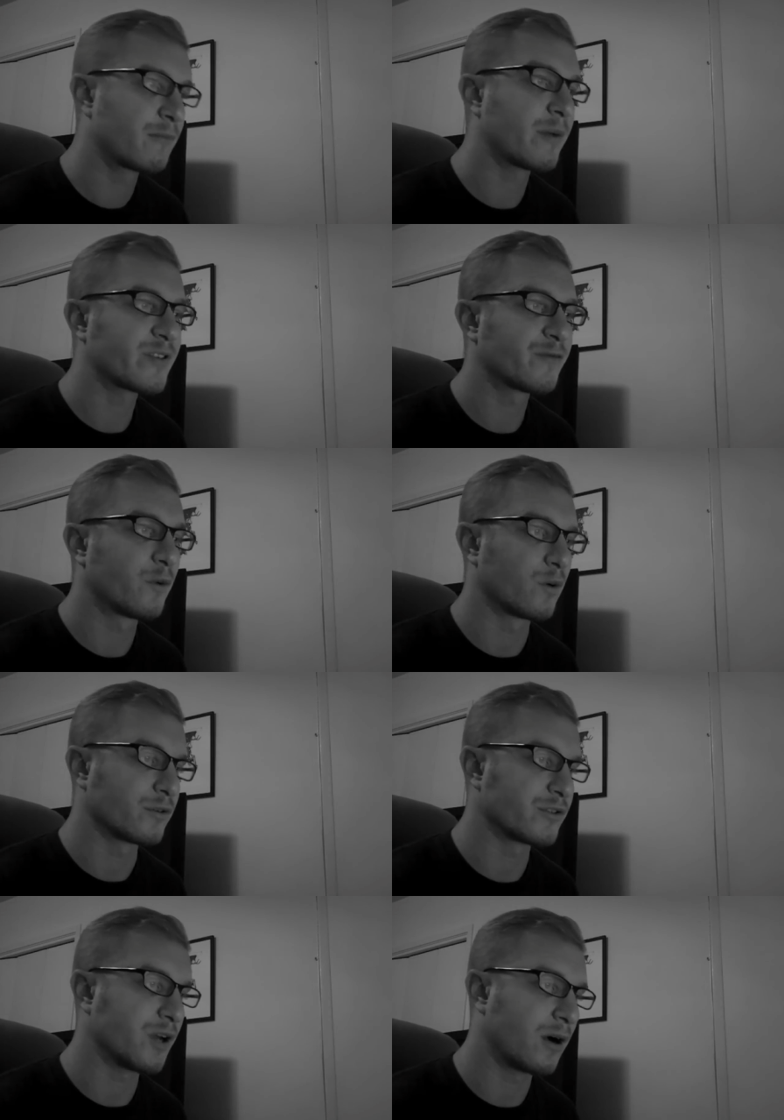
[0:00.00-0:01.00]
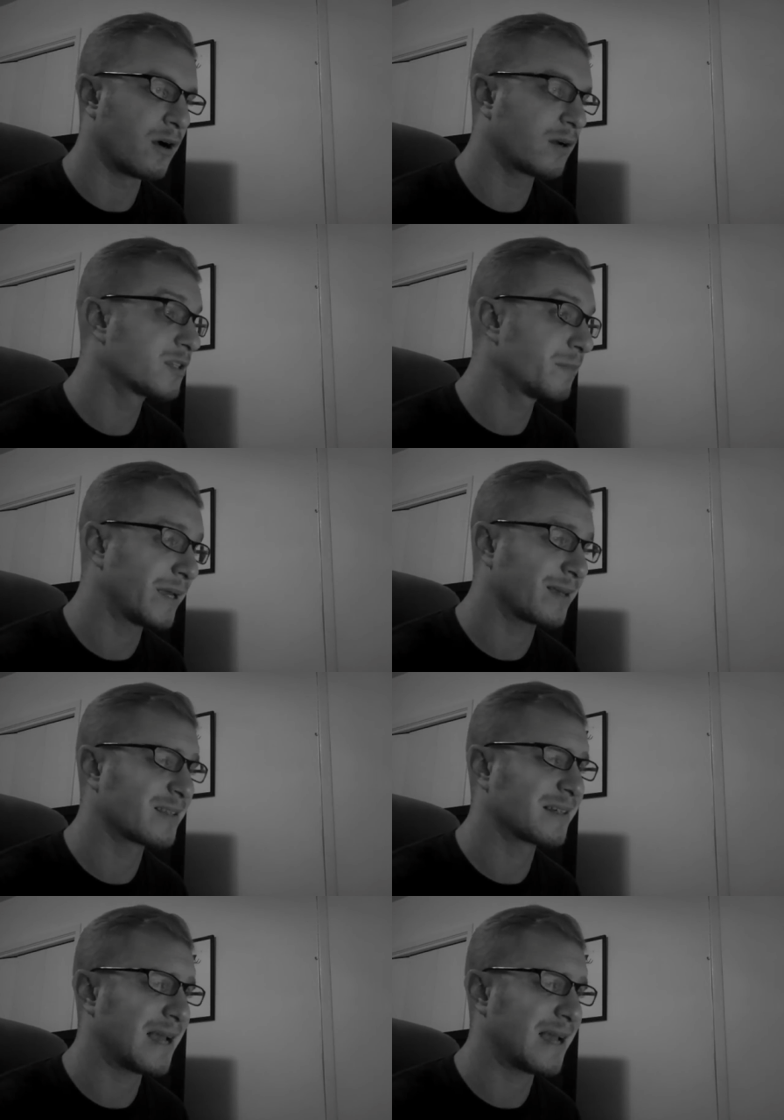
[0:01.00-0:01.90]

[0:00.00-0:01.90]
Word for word: Premise 4 Dogs, pigs,